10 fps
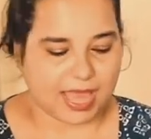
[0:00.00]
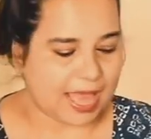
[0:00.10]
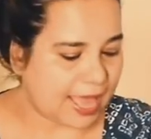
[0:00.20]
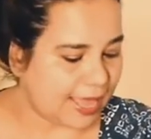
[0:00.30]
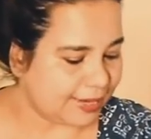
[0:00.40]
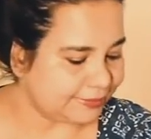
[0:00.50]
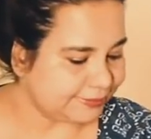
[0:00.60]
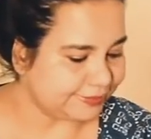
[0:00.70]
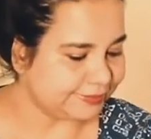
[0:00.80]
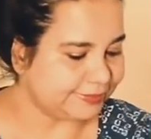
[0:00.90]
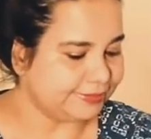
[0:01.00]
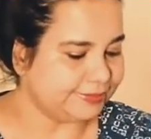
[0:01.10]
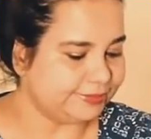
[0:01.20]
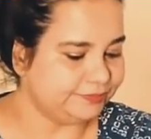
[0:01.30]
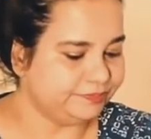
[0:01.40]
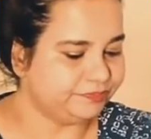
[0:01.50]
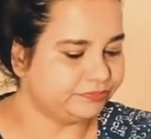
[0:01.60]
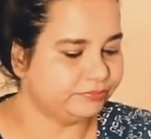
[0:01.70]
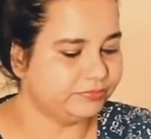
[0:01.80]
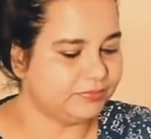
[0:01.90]
And
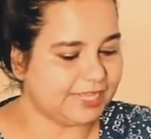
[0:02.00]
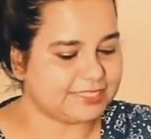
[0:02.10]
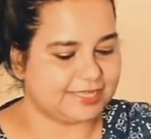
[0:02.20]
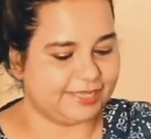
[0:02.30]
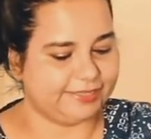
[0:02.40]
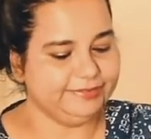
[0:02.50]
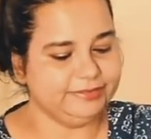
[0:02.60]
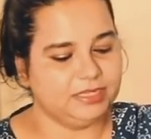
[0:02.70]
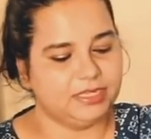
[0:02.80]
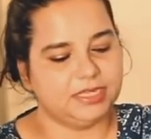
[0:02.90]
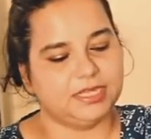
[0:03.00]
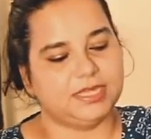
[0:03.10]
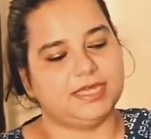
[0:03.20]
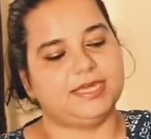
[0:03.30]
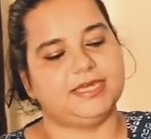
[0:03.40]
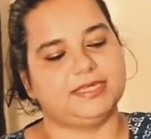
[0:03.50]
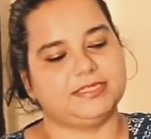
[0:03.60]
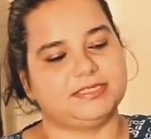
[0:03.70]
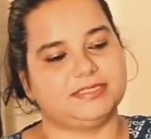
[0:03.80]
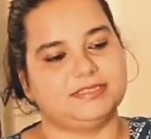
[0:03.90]
next thing
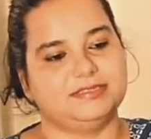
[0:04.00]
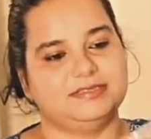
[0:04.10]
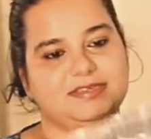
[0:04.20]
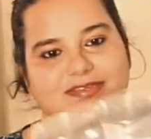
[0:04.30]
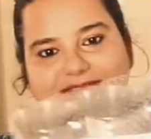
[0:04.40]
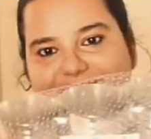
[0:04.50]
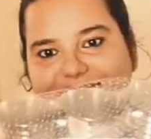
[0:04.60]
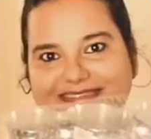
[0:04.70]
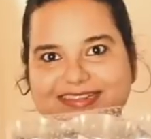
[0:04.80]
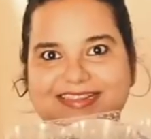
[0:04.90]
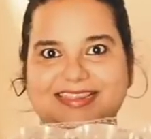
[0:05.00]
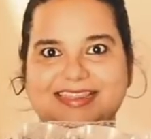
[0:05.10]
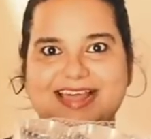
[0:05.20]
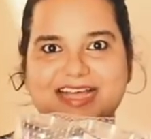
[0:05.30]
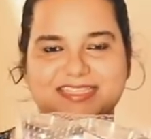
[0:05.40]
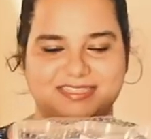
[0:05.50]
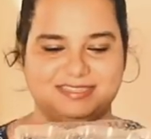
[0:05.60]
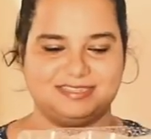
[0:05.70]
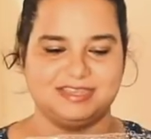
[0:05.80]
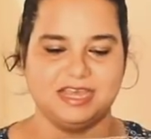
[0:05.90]
is this
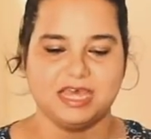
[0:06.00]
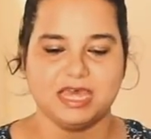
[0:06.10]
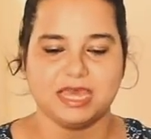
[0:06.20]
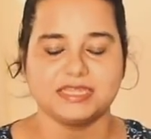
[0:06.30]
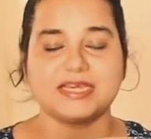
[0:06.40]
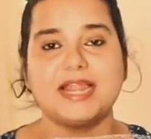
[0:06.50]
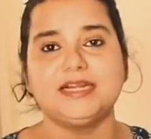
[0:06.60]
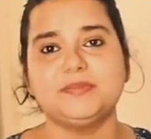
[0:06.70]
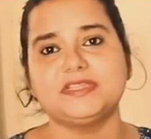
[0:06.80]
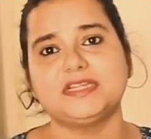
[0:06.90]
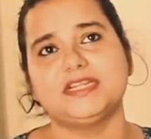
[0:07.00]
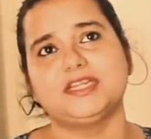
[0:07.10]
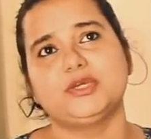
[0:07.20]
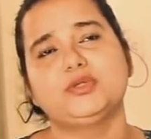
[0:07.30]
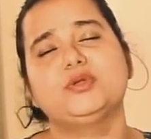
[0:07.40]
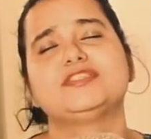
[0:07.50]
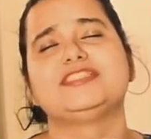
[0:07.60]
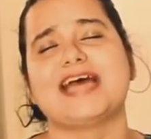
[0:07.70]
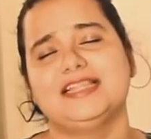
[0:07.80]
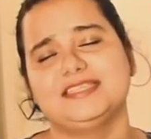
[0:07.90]
glasses. This is a
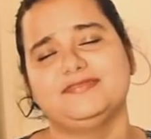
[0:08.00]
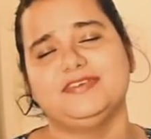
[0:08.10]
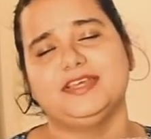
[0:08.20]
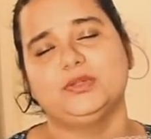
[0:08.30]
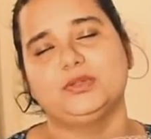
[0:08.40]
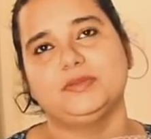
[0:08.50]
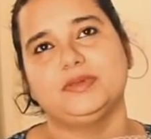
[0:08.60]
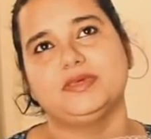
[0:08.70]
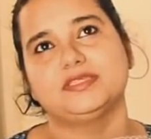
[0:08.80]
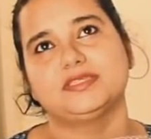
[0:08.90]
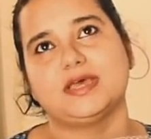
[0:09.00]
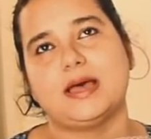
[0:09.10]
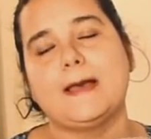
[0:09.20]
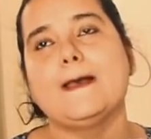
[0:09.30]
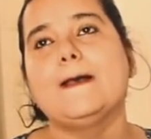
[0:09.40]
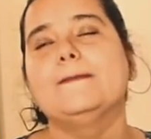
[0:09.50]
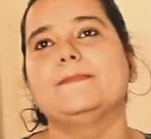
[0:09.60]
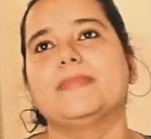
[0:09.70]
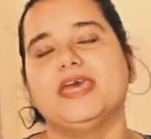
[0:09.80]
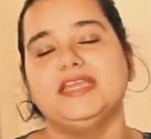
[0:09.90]
nostalgic feel only because
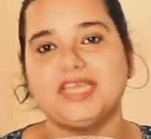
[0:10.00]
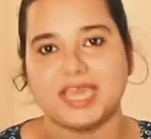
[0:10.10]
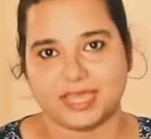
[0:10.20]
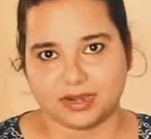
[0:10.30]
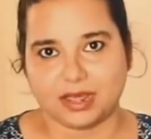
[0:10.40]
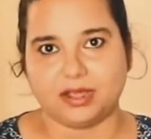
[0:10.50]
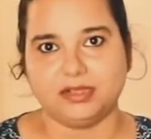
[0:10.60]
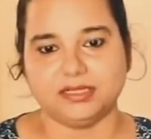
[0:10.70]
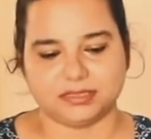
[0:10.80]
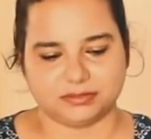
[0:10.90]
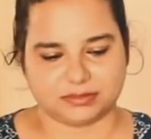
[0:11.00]
in Kerala,